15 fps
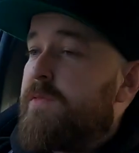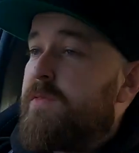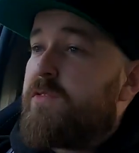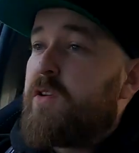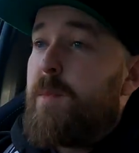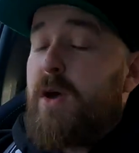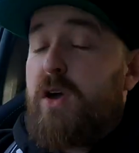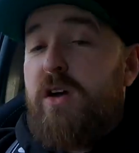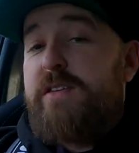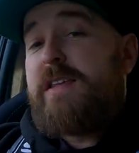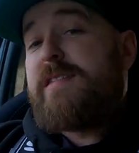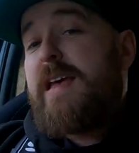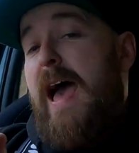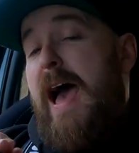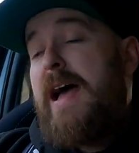So because
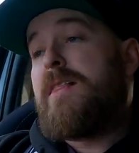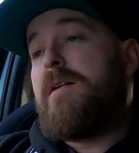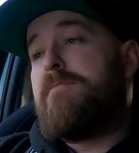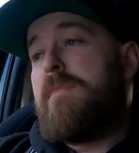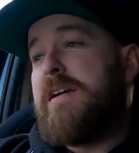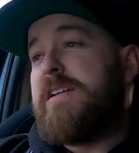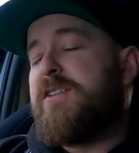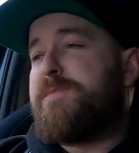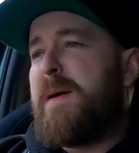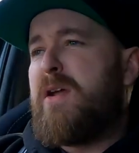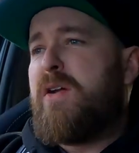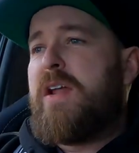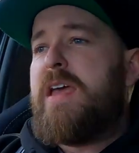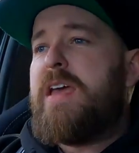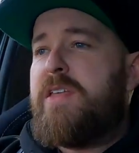it's had the money spent
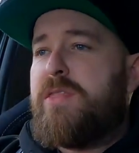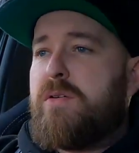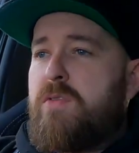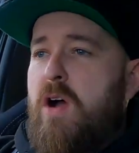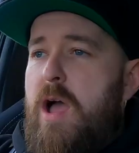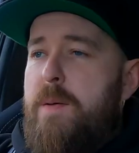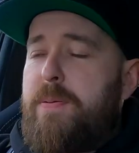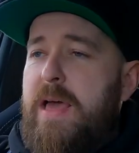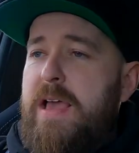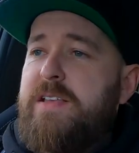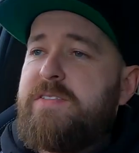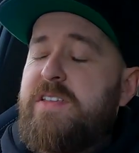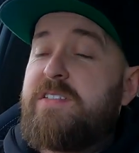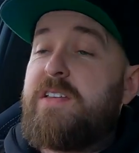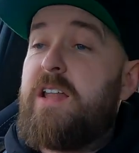on it in the right
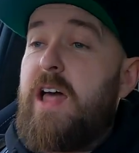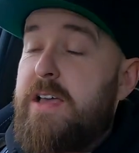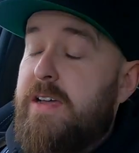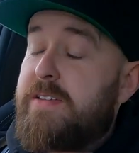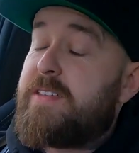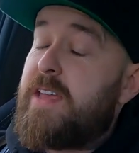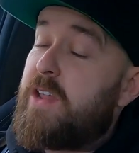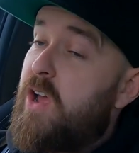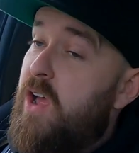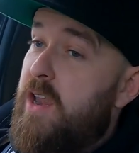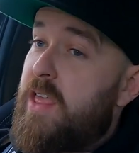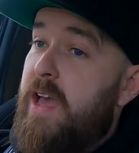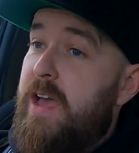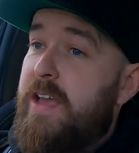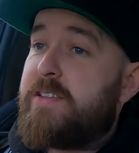places, like I said
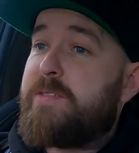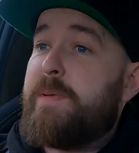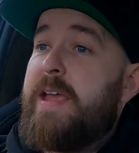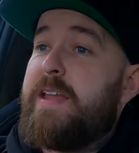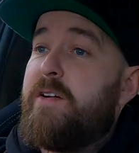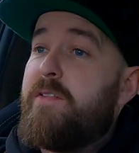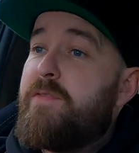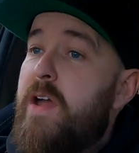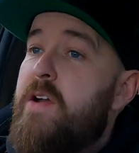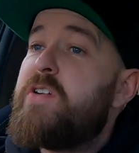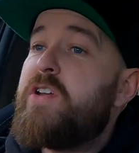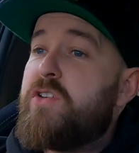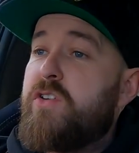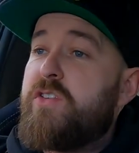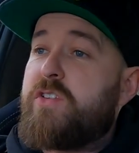earlier, it's made a
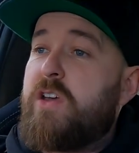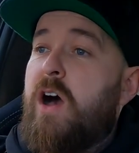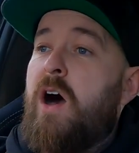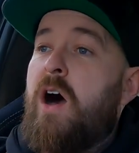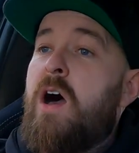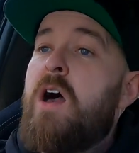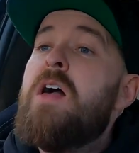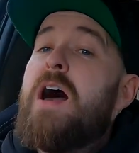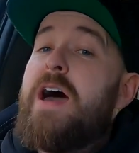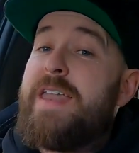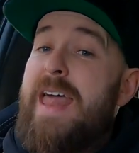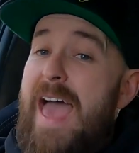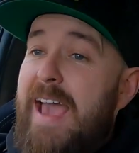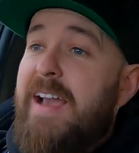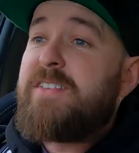very good car,
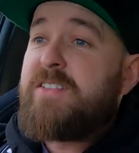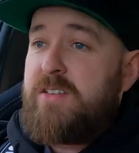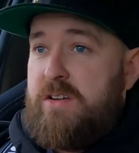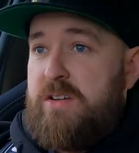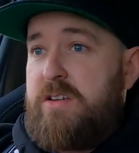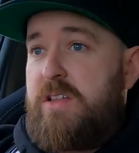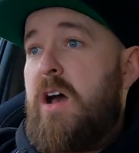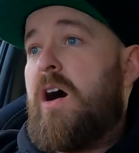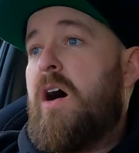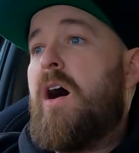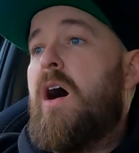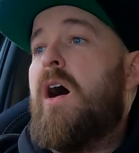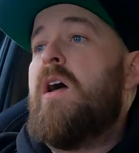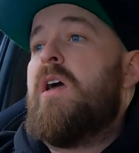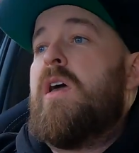an excellent car.